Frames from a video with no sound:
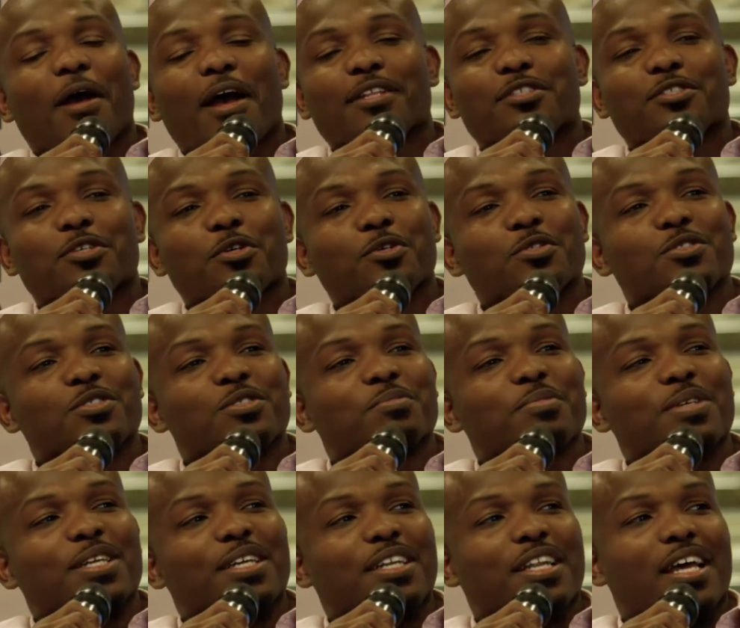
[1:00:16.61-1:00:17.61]
I told you,
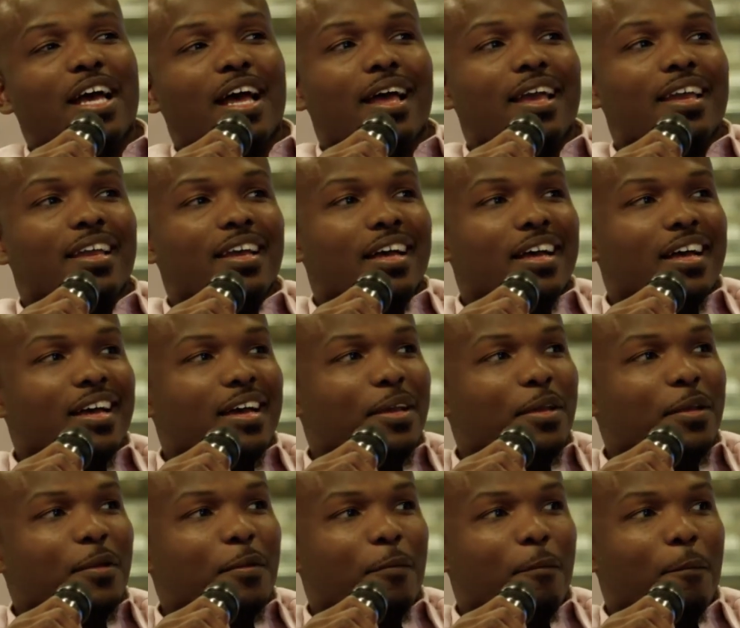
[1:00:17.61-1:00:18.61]
man, I
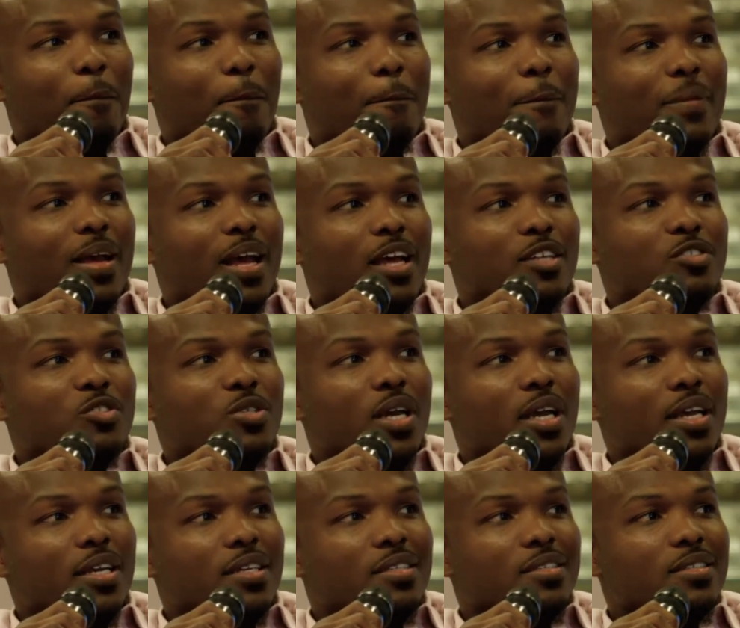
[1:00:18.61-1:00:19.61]
I I
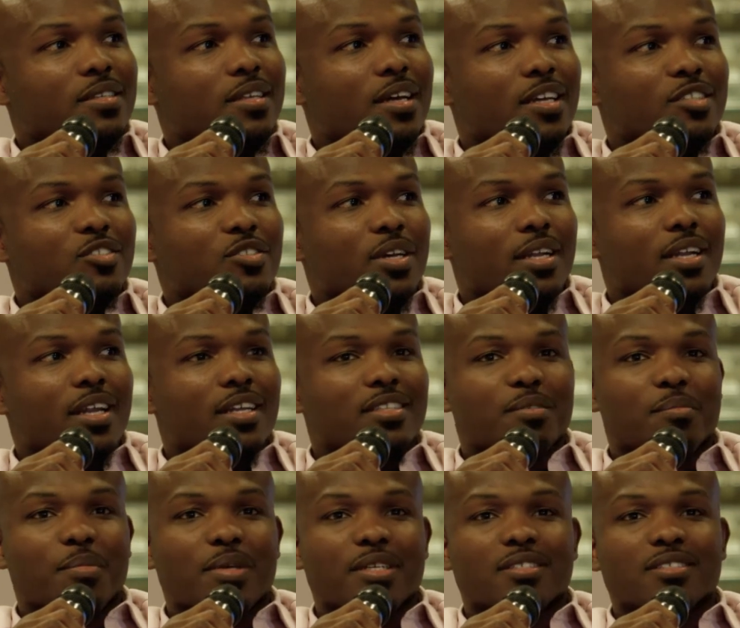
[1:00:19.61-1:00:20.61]
try I try not
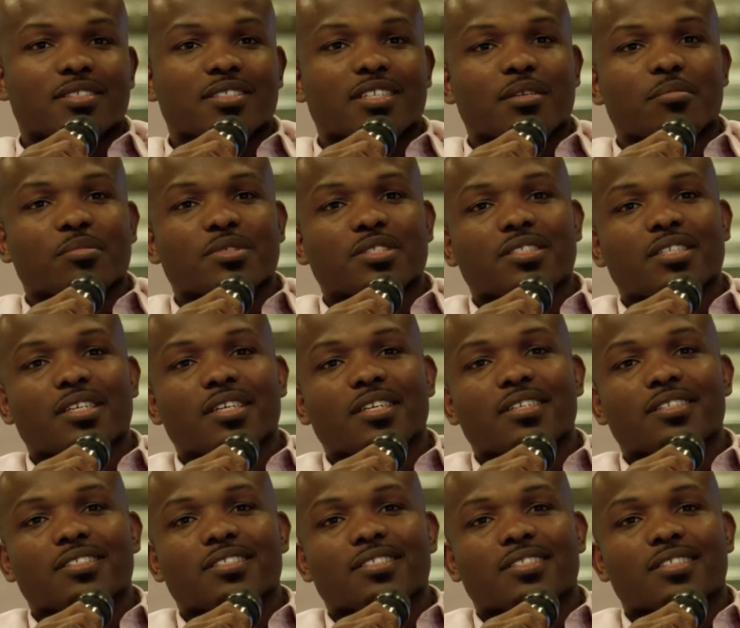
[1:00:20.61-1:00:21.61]
to make the same
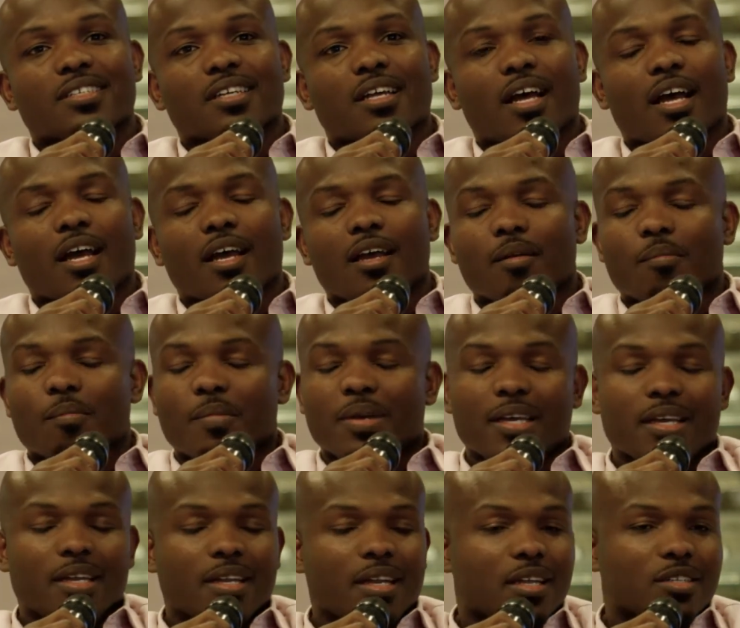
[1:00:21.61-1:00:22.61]
mistakes. I
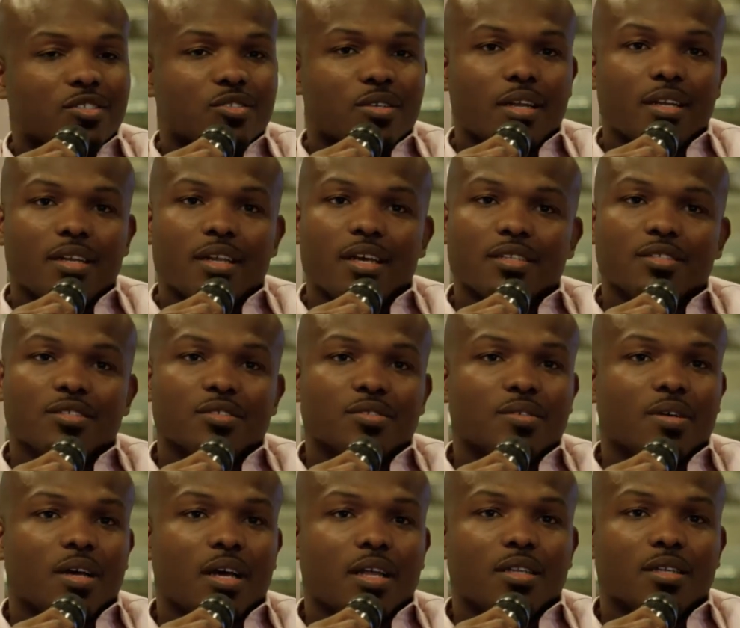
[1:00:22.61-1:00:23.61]
man, I try not
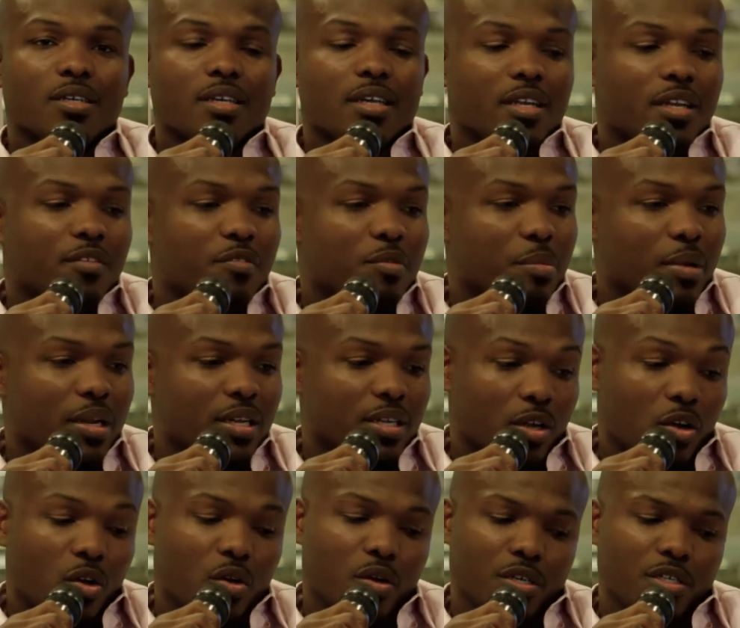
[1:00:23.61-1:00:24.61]
to. I look at everybody,
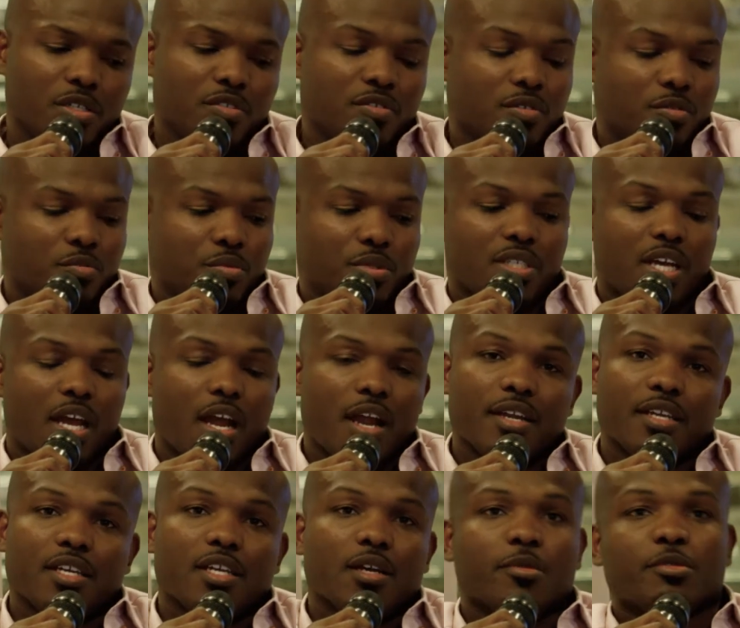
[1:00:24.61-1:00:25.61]
oh, he's
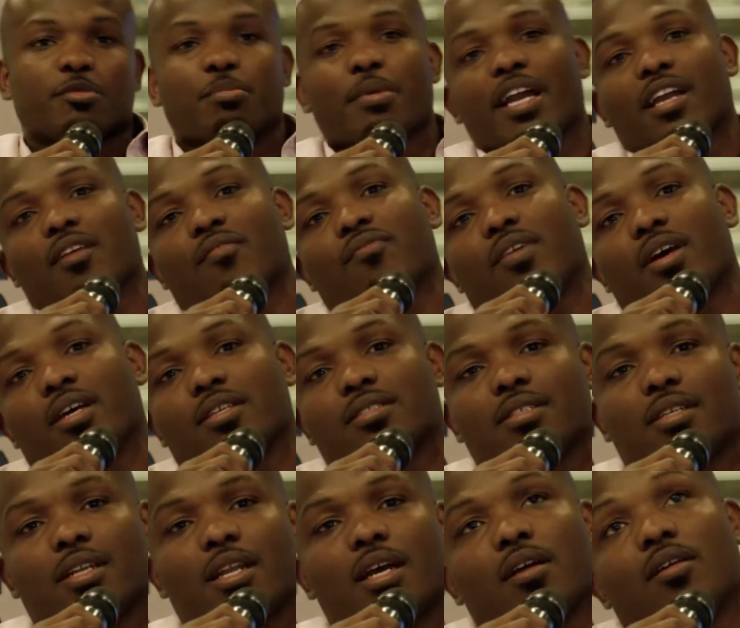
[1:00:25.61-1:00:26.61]
retired, he comes back and fights.
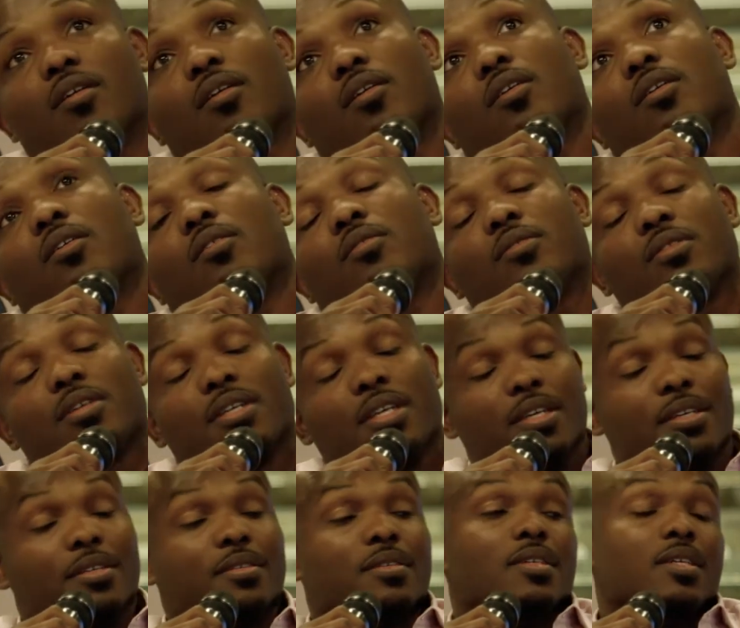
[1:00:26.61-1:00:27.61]
And I go, oh,
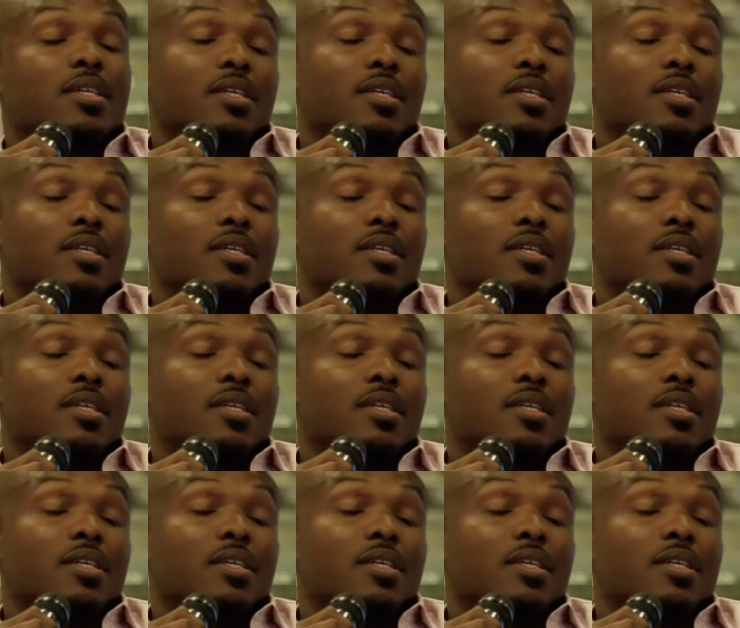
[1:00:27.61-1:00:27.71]
okay.